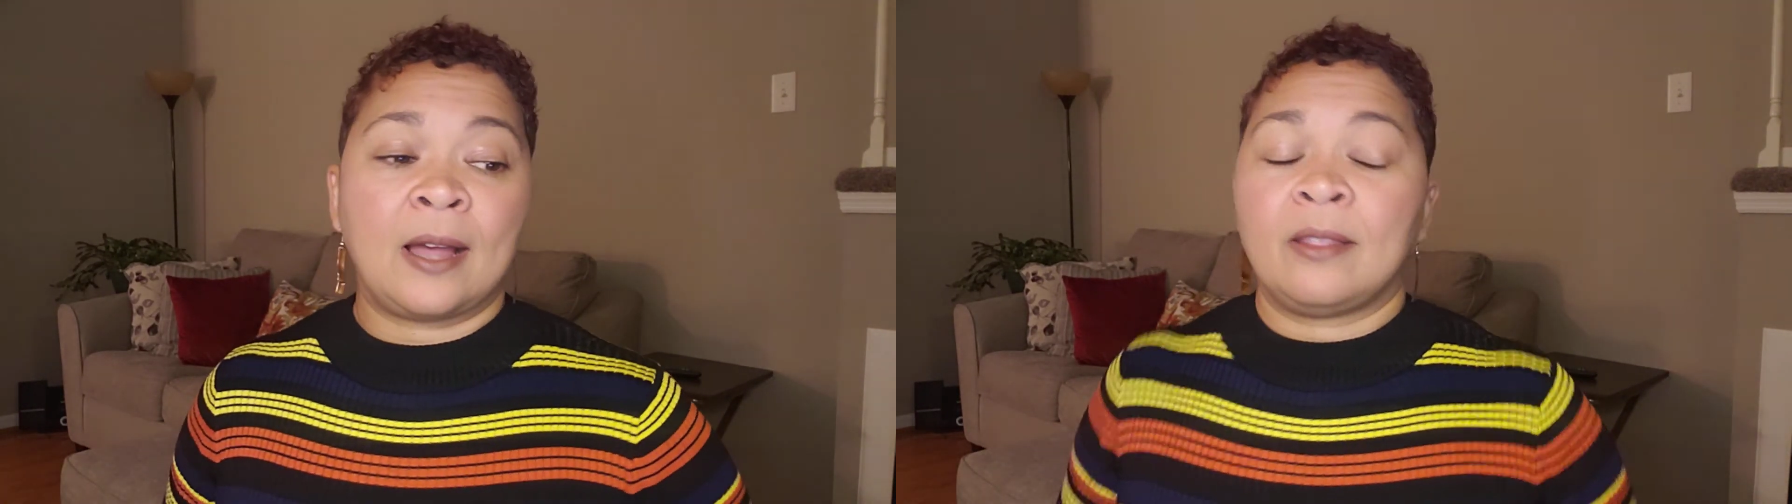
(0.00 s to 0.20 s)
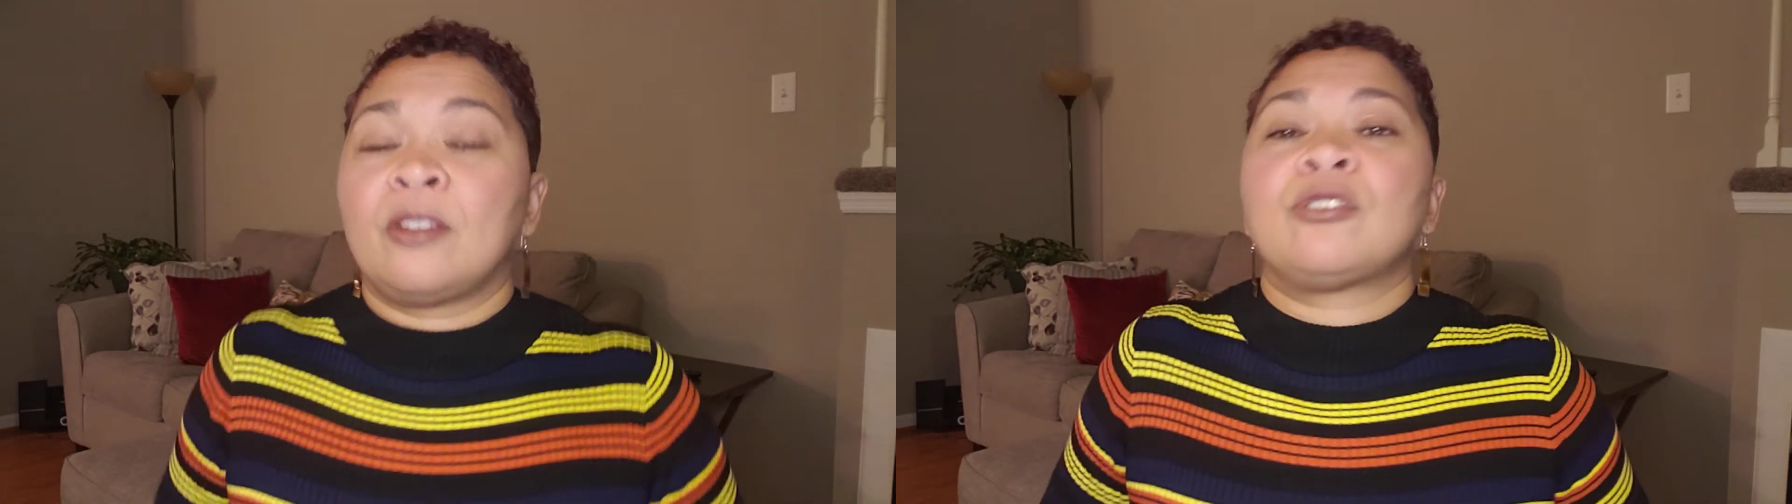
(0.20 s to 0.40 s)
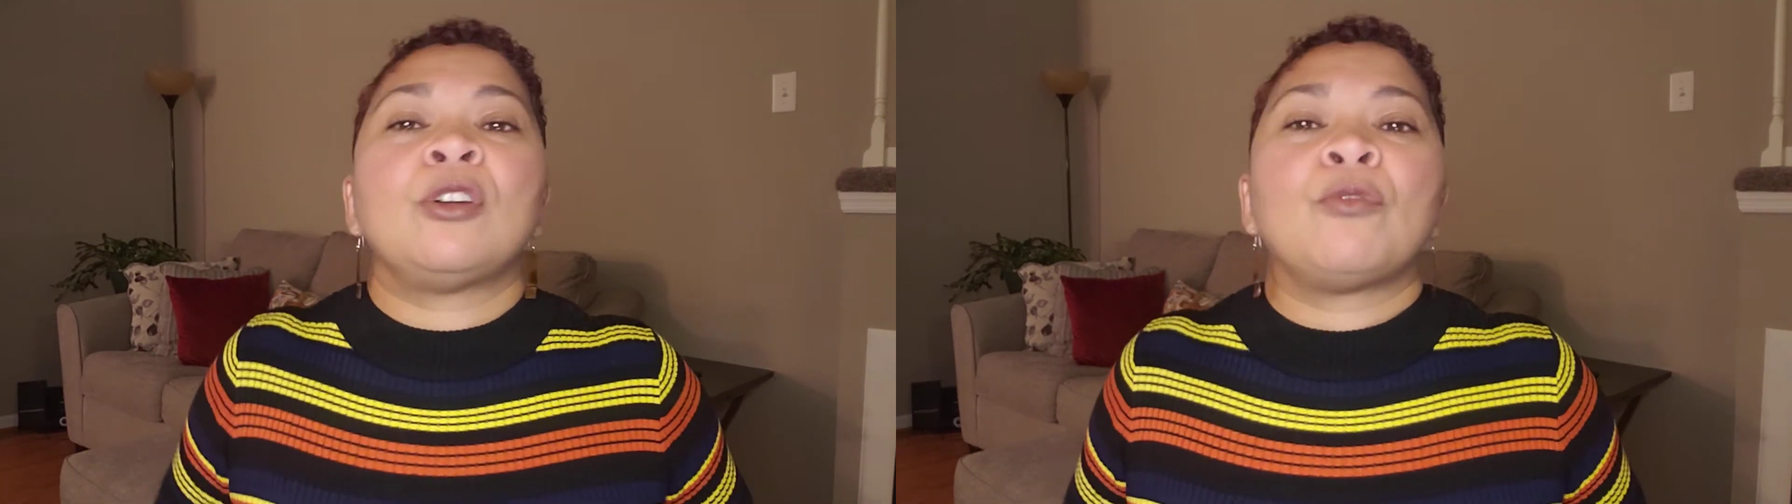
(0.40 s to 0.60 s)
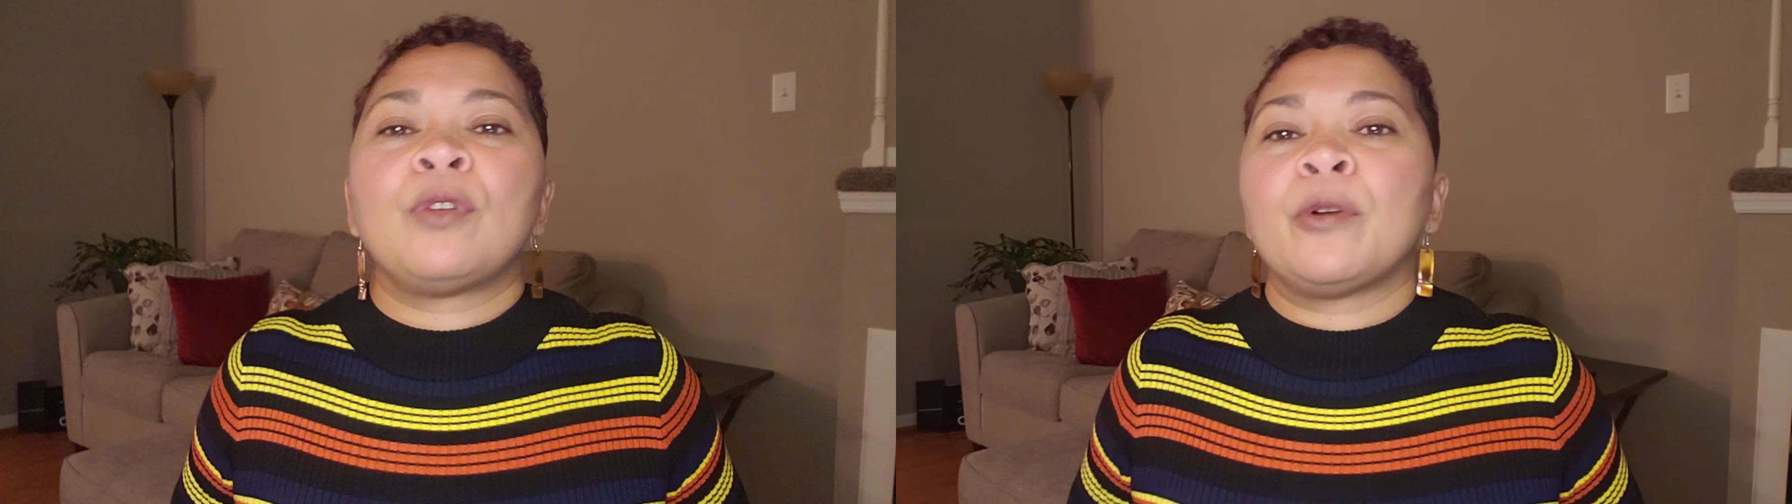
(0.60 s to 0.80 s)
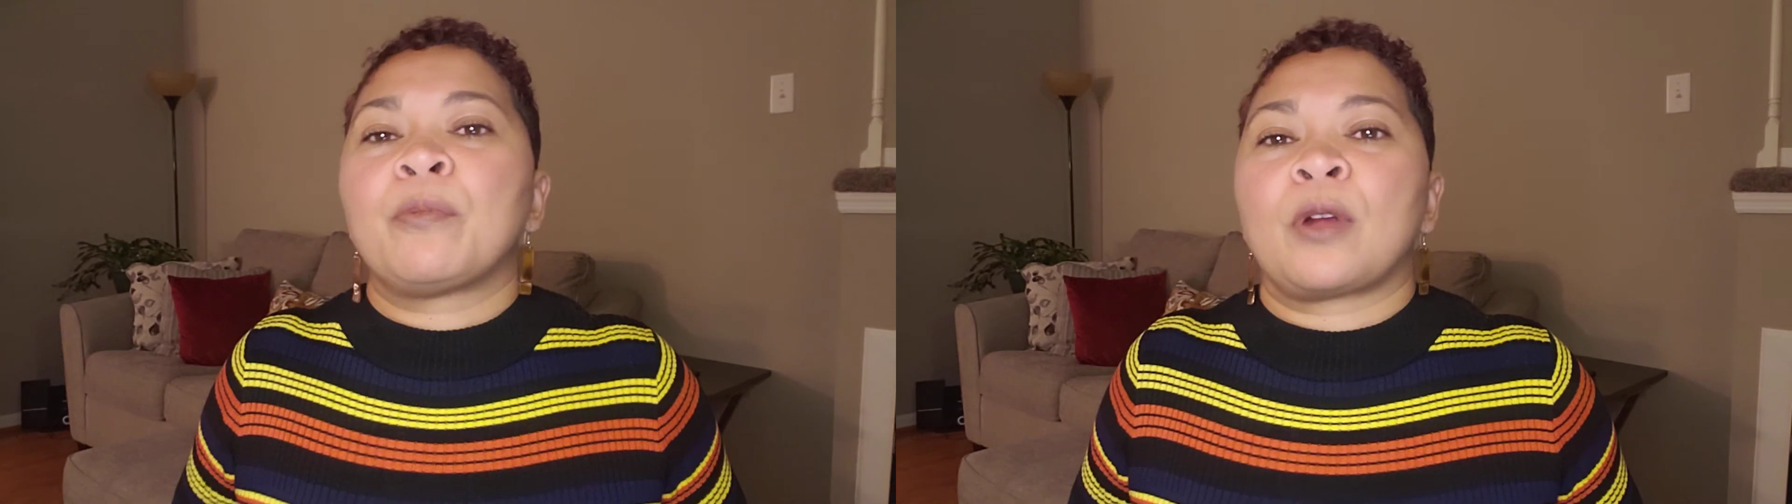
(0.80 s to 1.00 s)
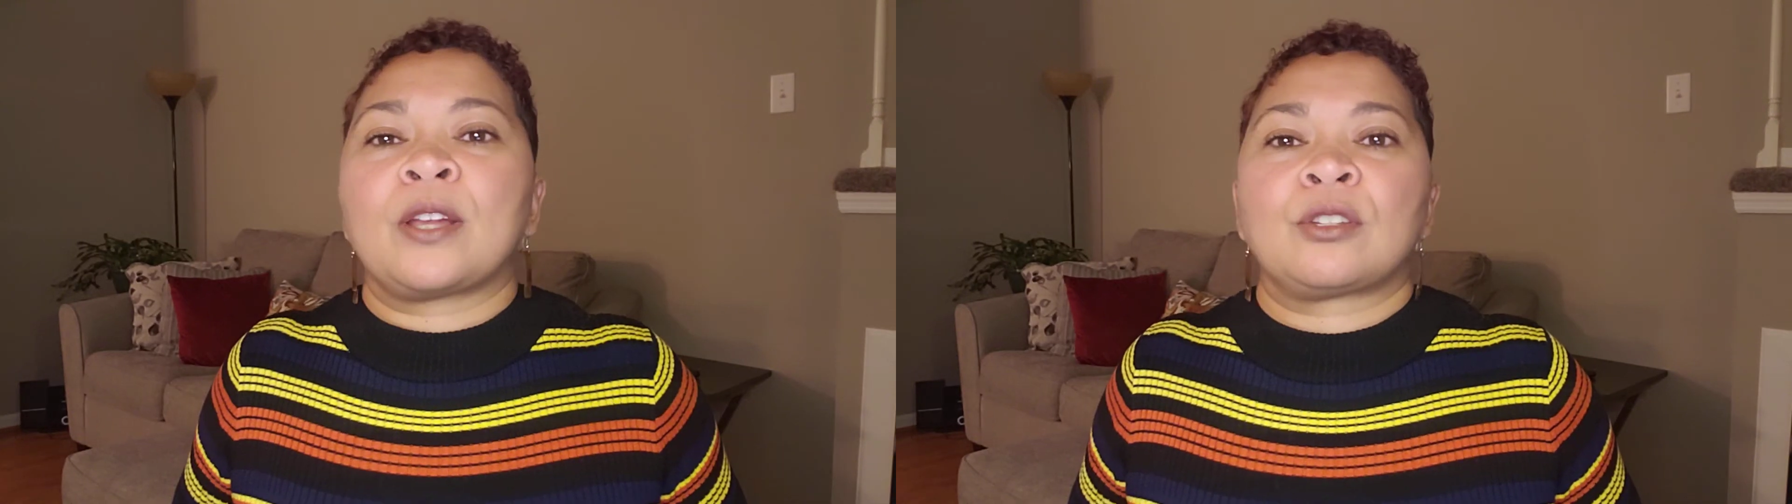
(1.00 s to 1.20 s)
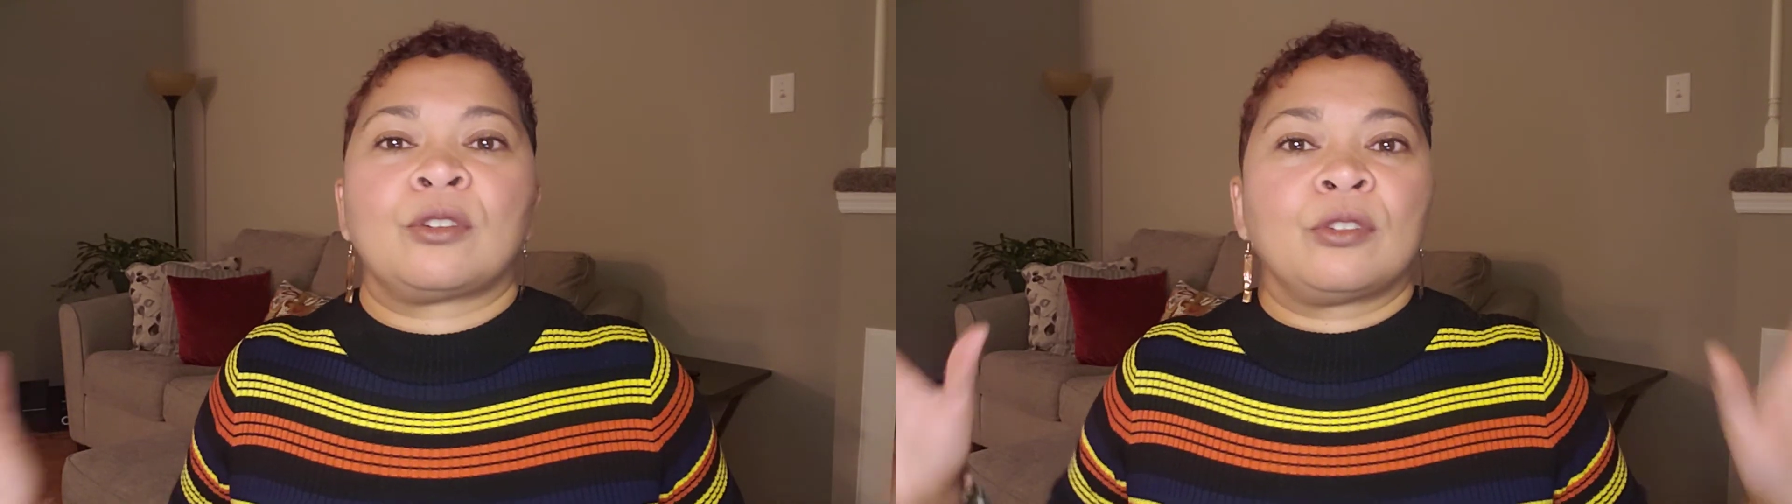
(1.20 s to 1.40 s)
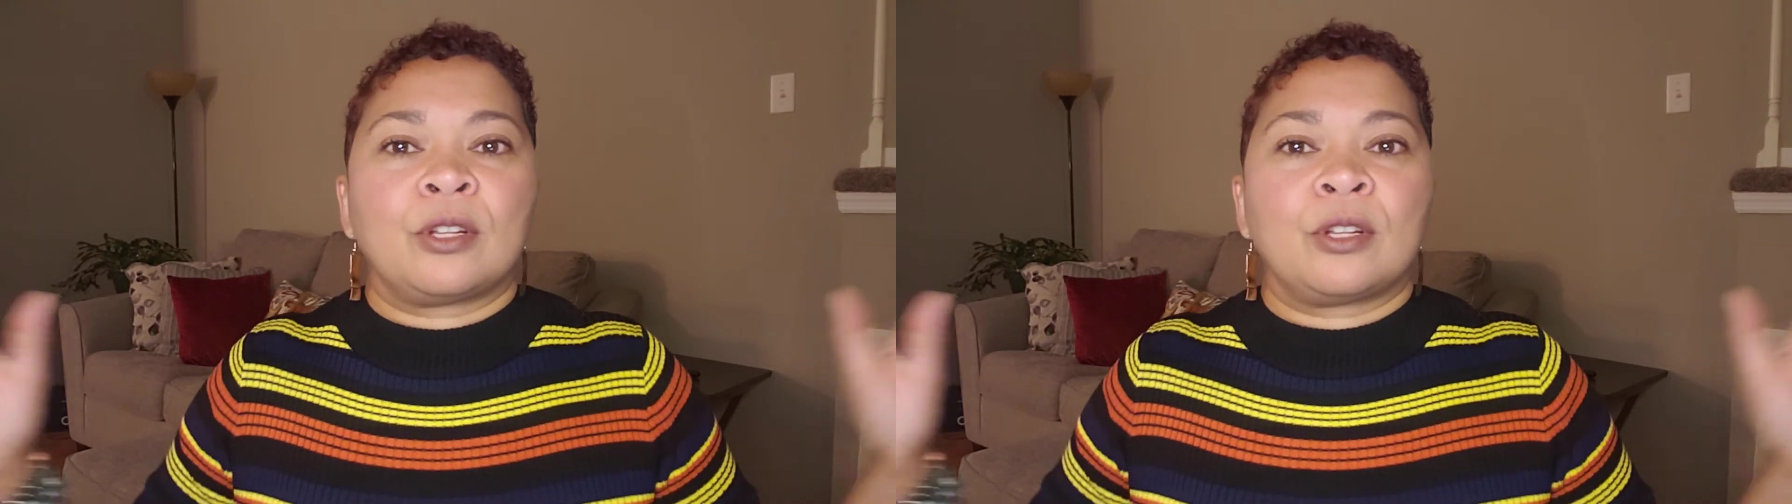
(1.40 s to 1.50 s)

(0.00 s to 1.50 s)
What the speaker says: there's no real pressure.